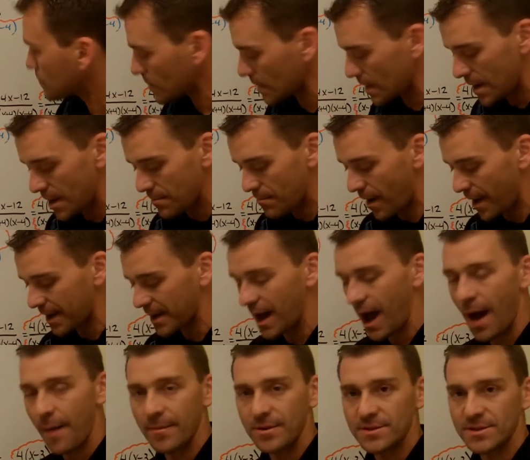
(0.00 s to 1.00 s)
in my
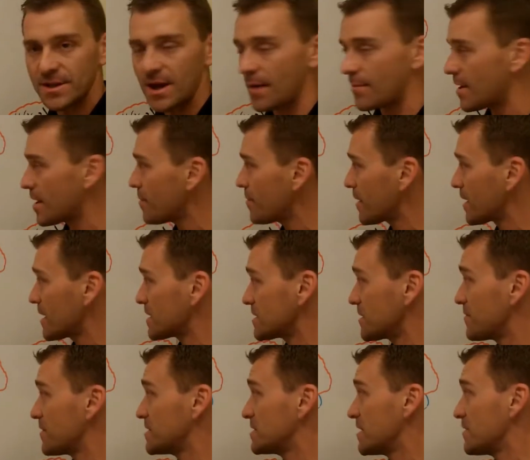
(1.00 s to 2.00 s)
common denominator, because
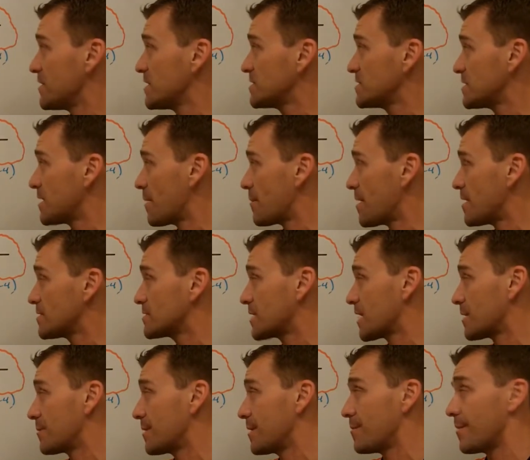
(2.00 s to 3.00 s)
if it's in this denominator, it's got
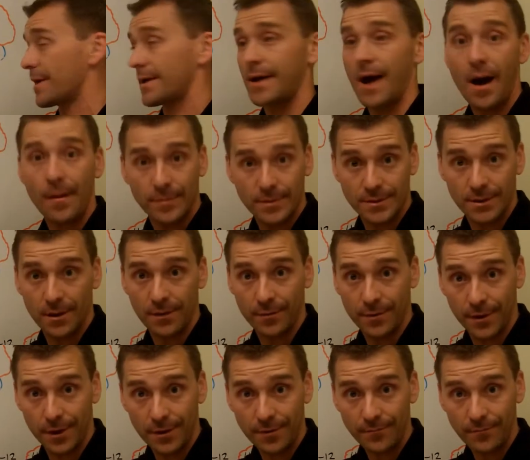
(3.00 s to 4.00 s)
to be in my common
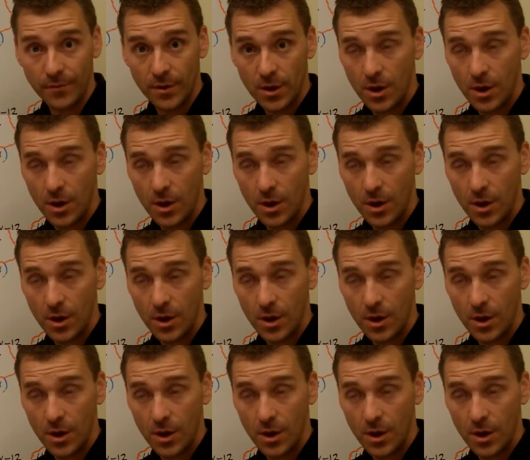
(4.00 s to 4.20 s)
denominator.